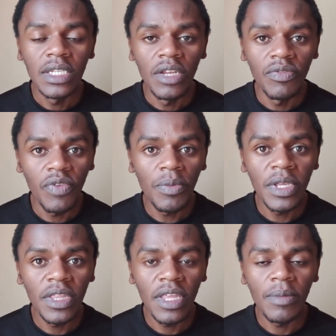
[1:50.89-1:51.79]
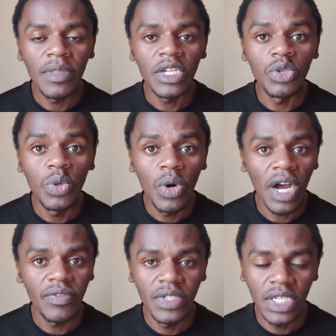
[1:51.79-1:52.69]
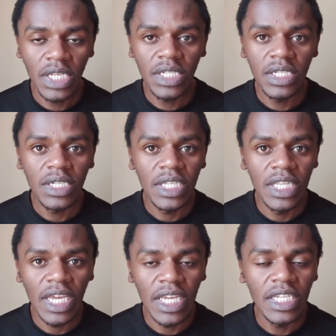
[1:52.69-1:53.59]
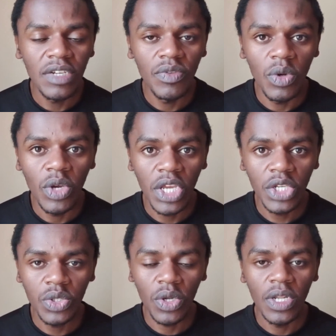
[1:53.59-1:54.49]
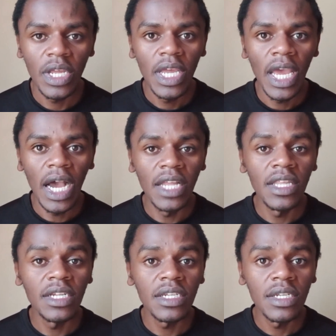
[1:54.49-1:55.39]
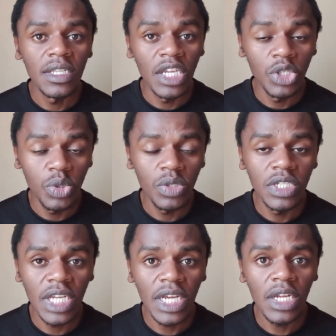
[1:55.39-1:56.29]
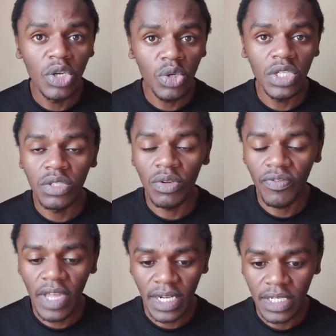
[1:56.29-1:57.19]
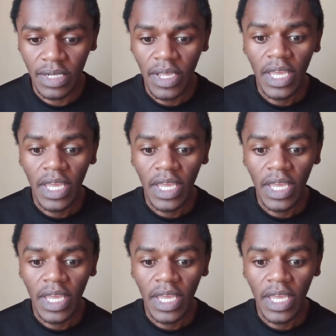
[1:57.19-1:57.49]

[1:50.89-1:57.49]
informing them that you have changed the interview location and that they should take notice of that